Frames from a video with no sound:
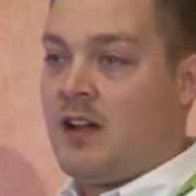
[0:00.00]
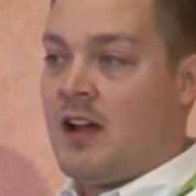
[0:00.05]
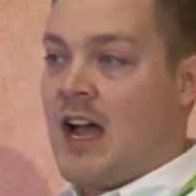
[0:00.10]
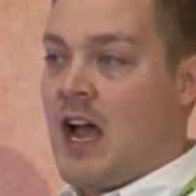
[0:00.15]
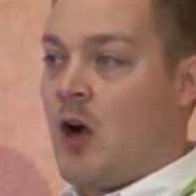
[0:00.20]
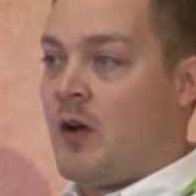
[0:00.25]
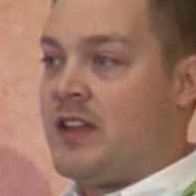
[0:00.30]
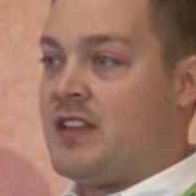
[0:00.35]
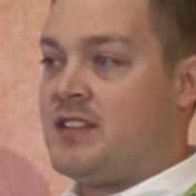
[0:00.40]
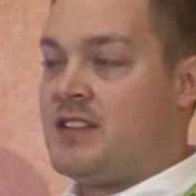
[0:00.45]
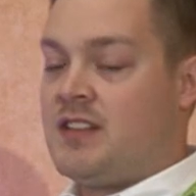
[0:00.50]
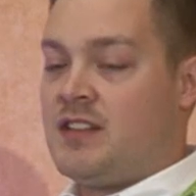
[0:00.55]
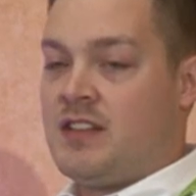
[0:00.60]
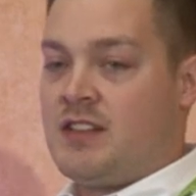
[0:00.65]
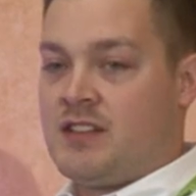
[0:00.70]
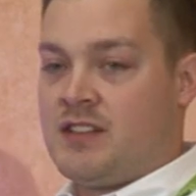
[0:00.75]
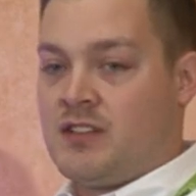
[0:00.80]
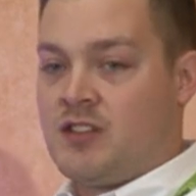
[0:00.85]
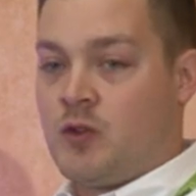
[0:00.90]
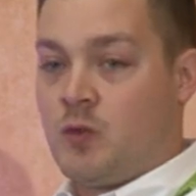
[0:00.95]
How easy
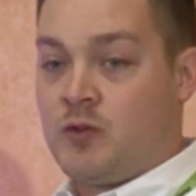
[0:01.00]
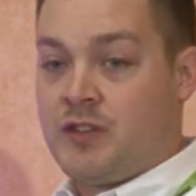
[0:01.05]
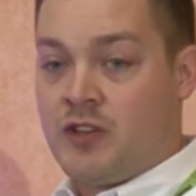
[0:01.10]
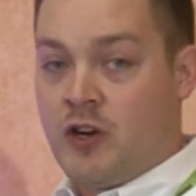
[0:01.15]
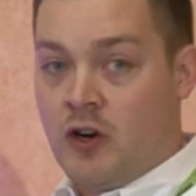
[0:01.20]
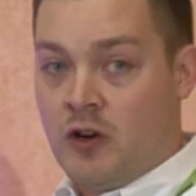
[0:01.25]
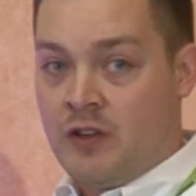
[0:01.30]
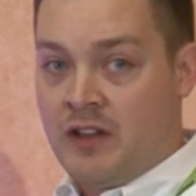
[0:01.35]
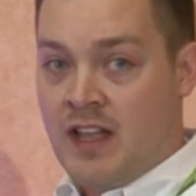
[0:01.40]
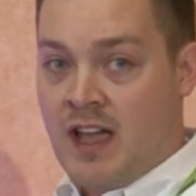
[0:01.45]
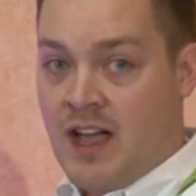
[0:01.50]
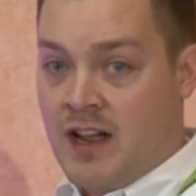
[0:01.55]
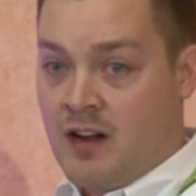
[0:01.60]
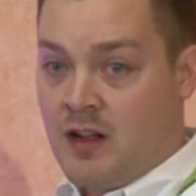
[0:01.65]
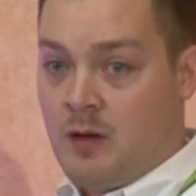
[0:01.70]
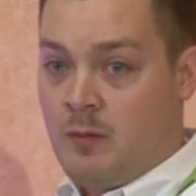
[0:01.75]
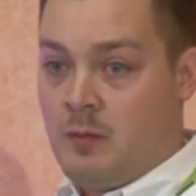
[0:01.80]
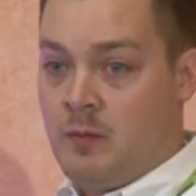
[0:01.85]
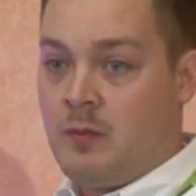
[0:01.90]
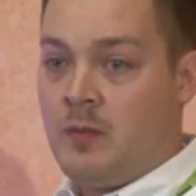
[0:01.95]
is it to return the
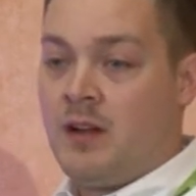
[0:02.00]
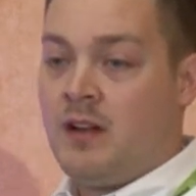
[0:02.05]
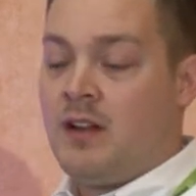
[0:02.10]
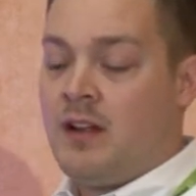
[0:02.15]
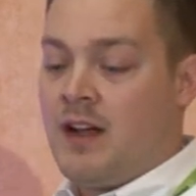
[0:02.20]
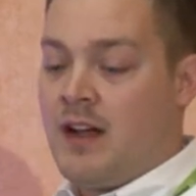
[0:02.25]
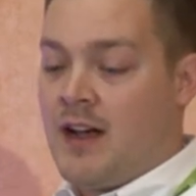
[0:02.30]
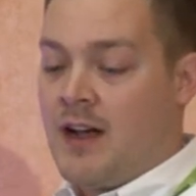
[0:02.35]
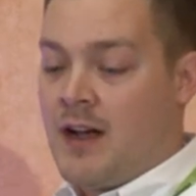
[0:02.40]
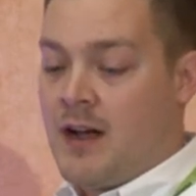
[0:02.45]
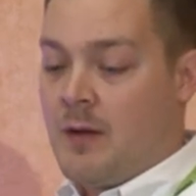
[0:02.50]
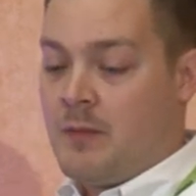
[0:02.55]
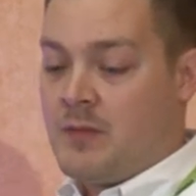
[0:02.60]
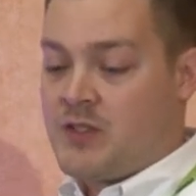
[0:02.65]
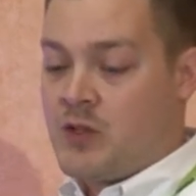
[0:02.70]
item? Um,